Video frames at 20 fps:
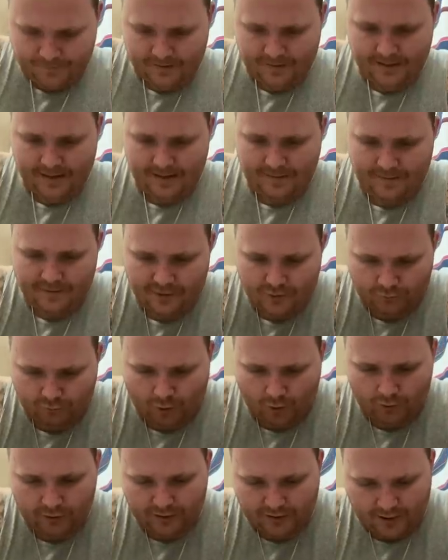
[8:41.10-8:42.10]
and then you
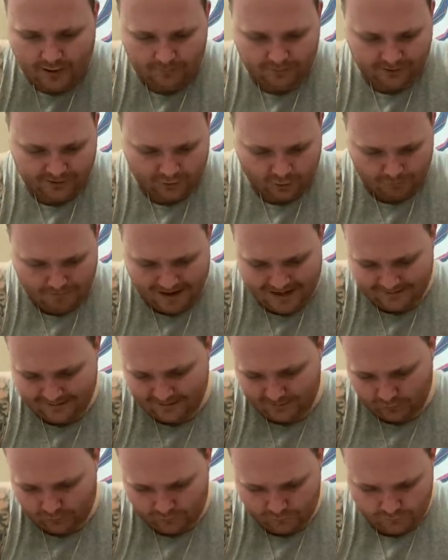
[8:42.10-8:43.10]
roll it up little by little.